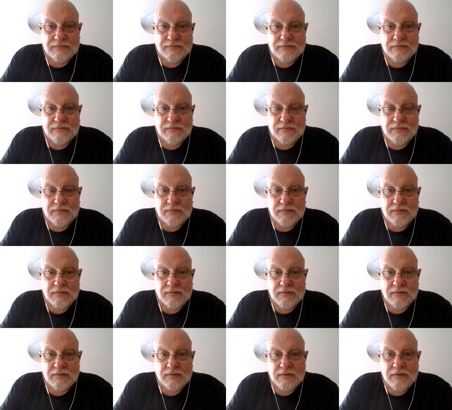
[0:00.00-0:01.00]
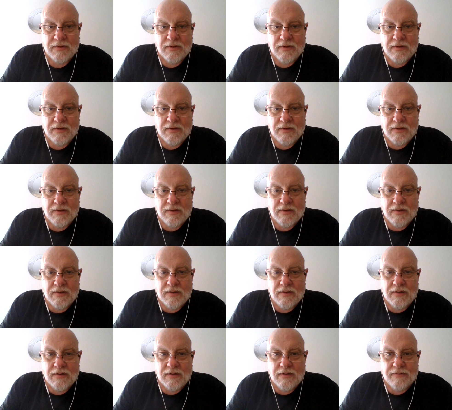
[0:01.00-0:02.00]

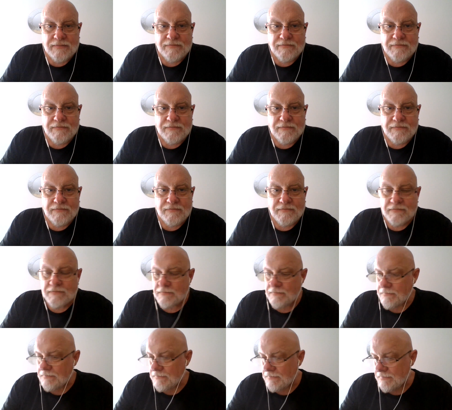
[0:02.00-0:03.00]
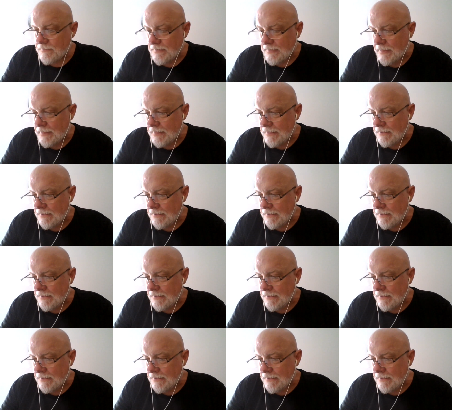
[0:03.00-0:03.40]
No one is speaking in this clip.